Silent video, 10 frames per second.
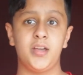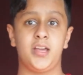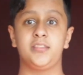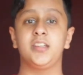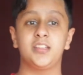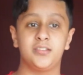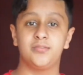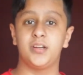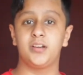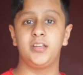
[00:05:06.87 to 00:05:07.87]
I think it's
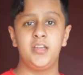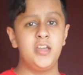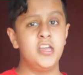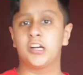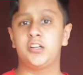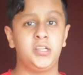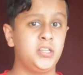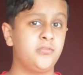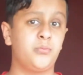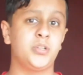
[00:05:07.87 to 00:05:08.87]
very
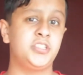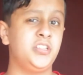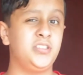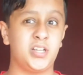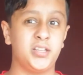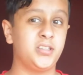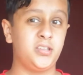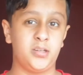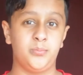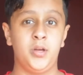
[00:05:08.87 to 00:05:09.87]
creative what you've done in
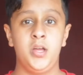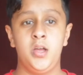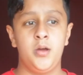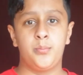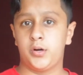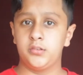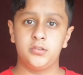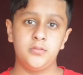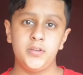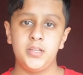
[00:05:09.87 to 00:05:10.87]
some parts
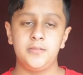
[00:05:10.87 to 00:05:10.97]
of it,